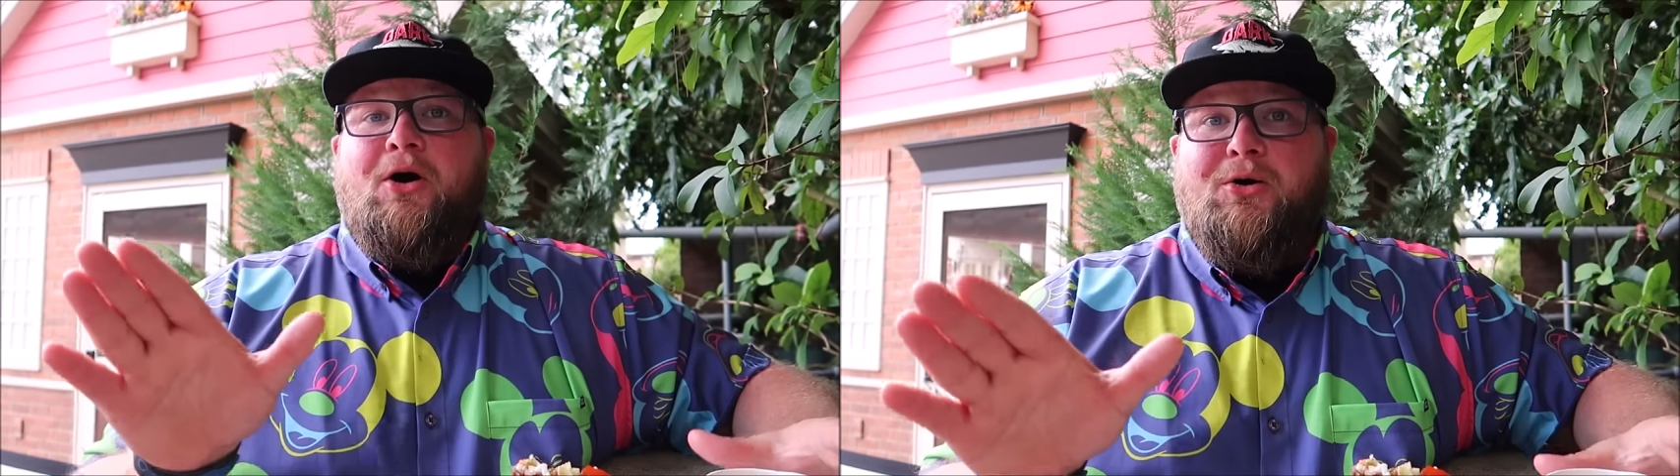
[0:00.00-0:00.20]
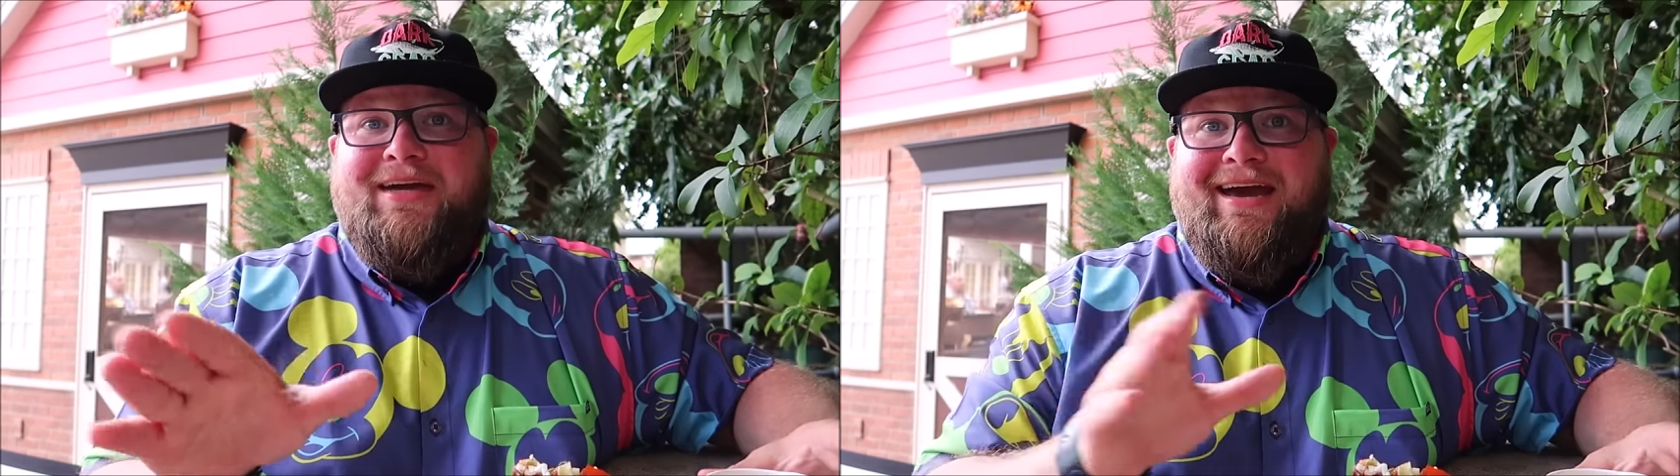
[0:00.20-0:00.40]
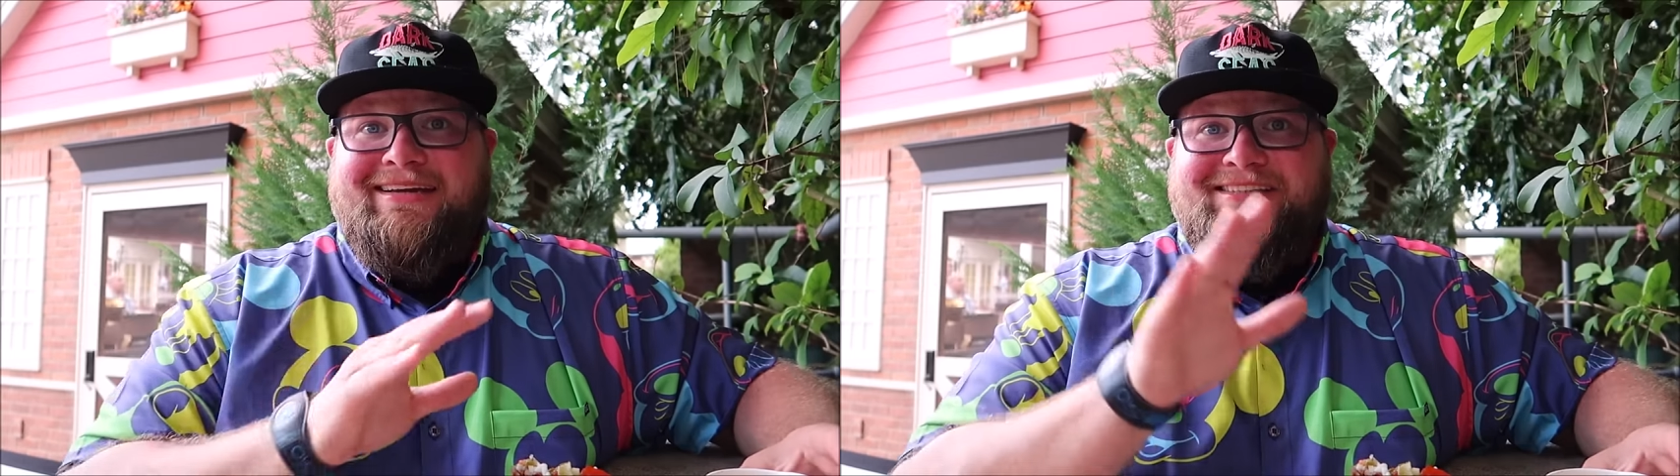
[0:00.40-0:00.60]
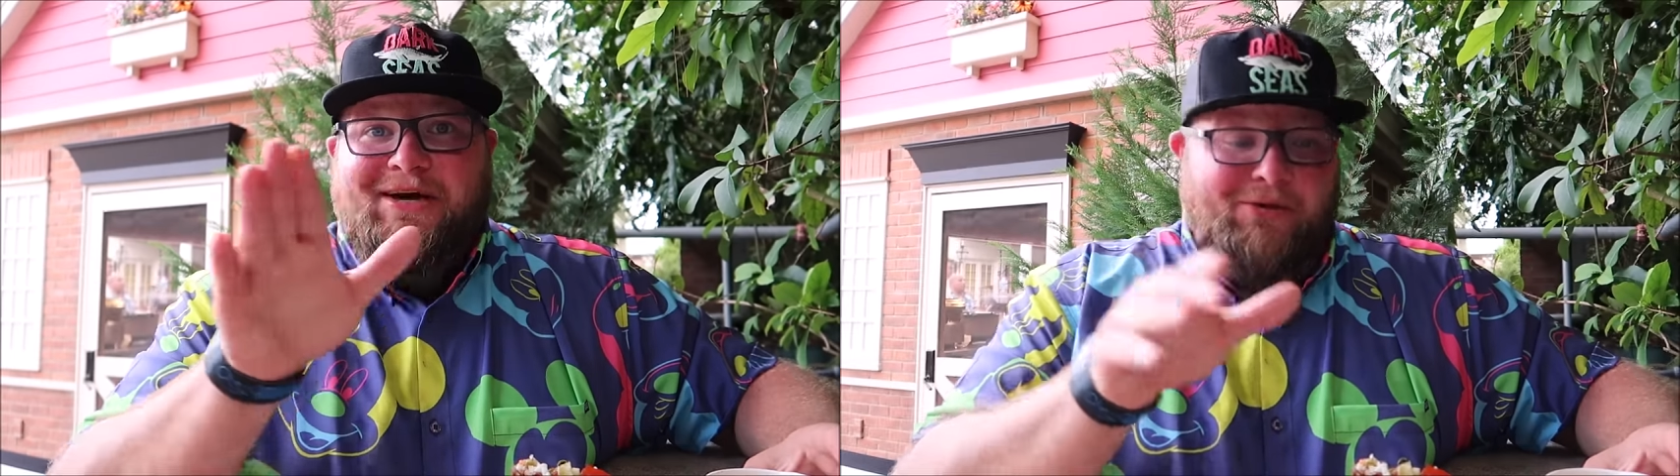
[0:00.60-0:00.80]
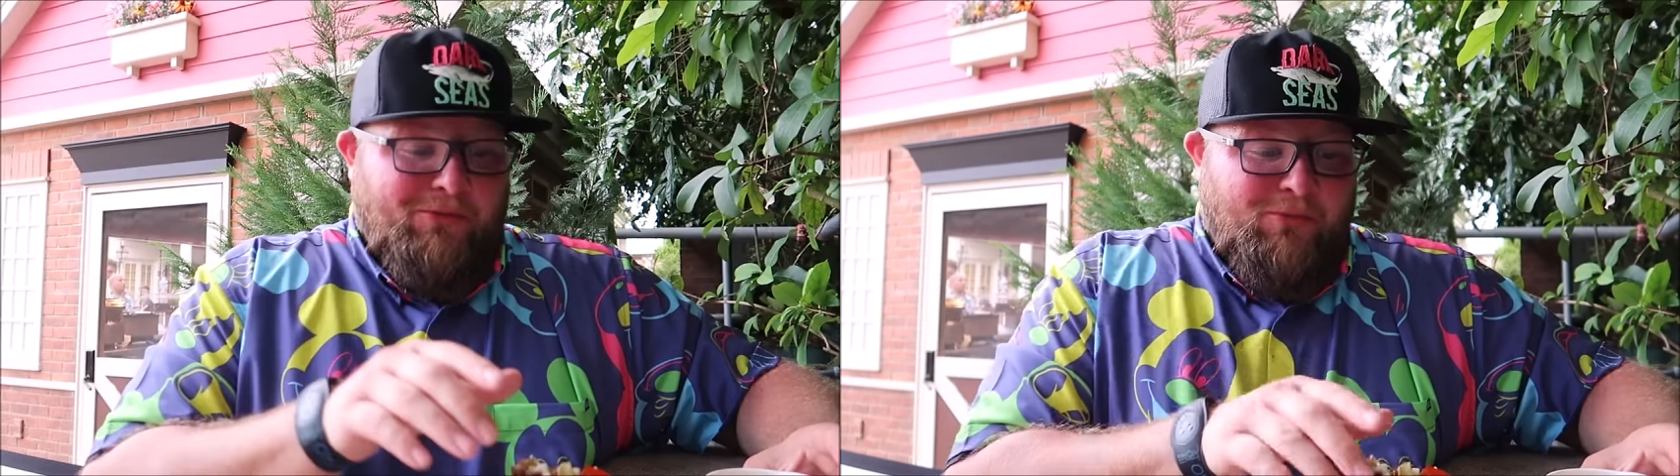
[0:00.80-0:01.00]
okay,
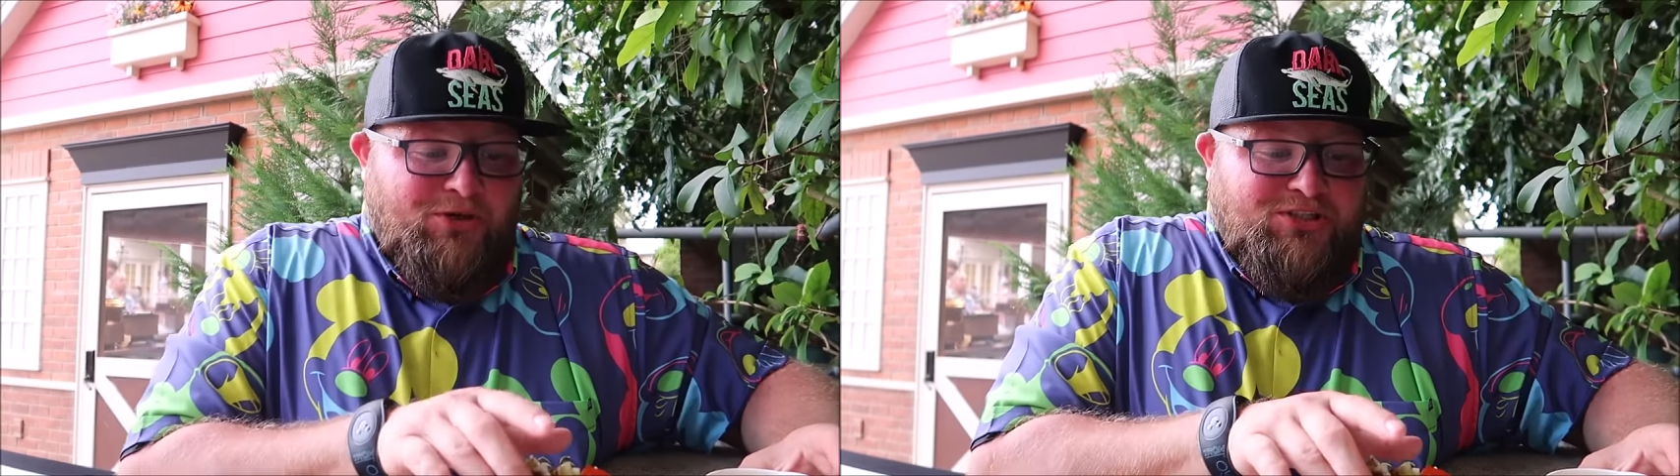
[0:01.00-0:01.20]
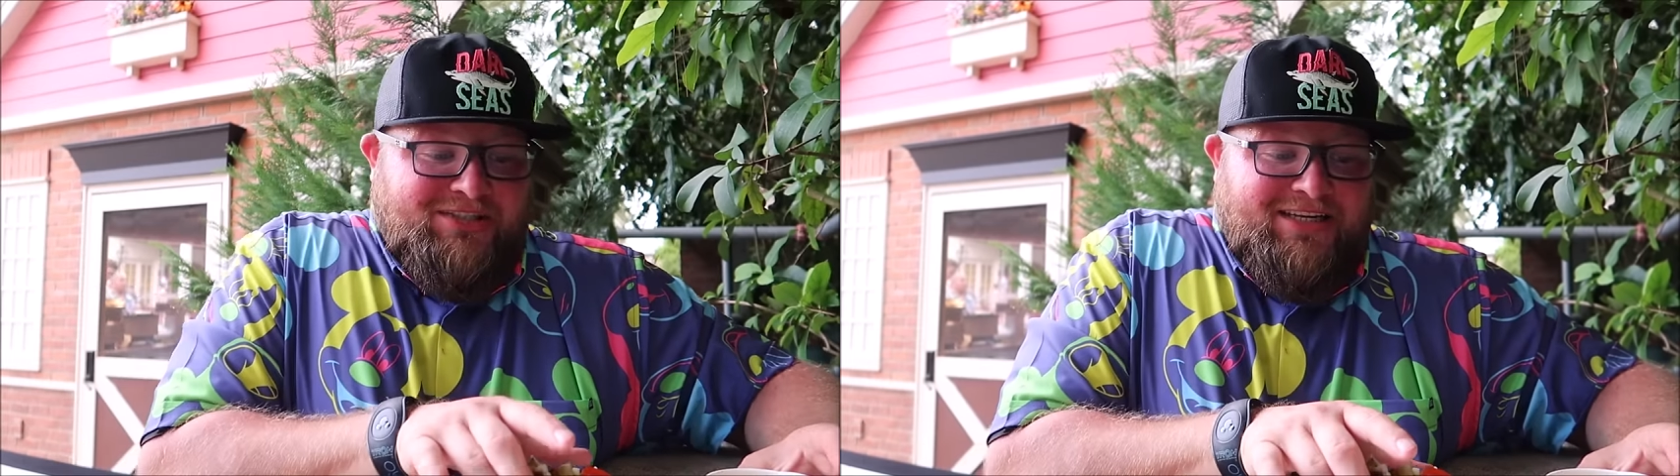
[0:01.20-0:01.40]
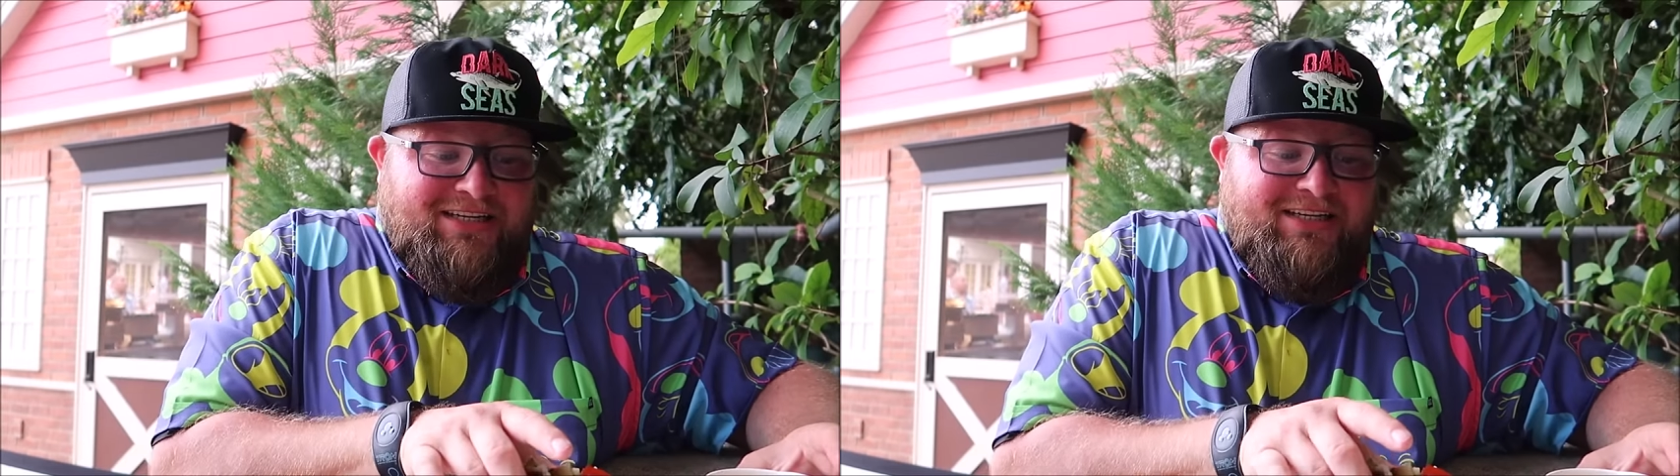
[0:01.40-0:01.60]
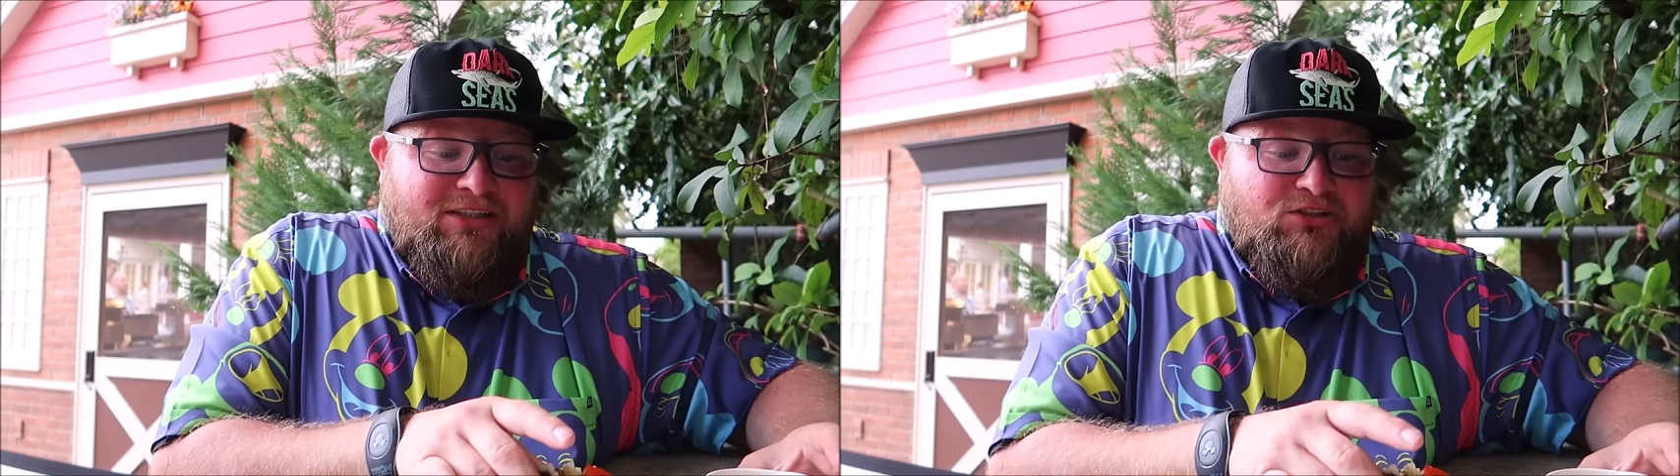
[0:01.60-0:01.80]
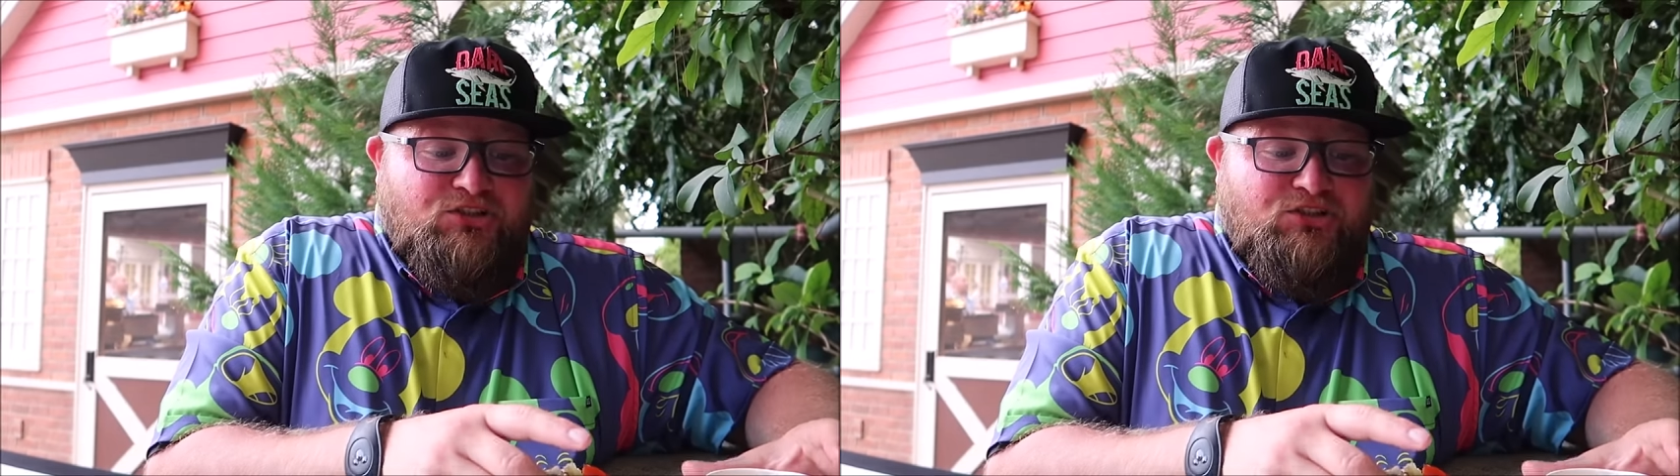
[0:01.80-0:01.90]
so we're just gonna